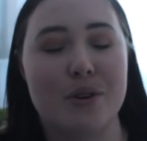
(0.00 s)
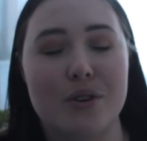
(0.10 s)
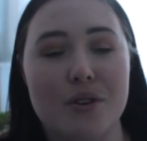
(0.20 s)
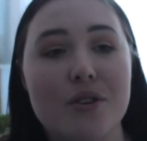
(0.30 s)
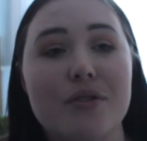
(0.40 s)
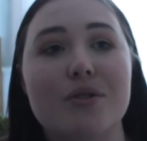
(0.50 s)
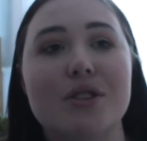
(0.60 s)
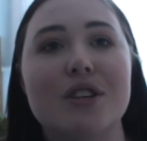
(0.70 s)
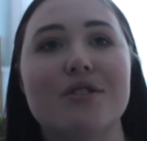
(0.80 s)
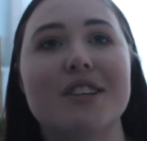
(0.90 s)
beautiful
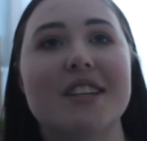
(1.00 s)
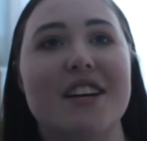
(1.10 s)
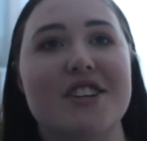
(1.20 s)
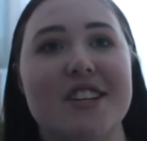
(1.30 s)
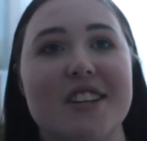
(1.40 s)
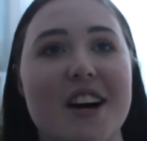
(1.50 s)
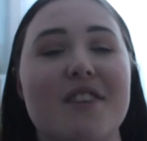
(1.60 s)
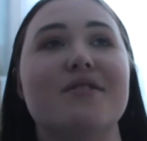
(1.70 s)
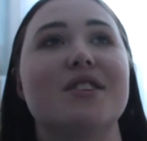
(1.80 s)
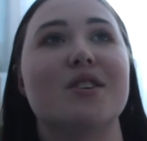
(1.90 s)
children that she
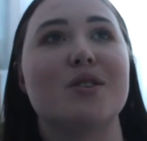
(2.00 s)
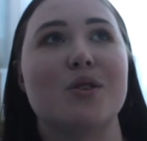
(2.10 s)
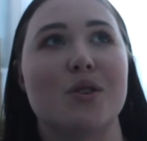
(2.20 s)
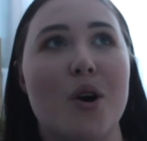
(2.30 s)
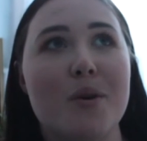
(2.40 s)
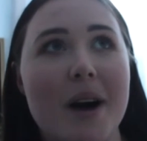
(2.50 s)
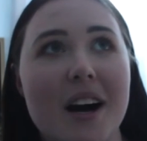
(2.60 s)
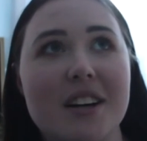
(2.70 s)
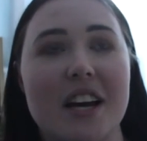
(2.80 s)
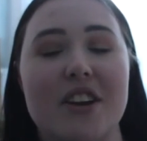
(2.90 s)
loves so
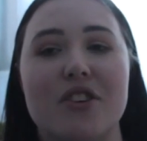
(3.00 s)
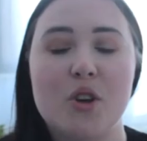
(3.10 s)
much and you,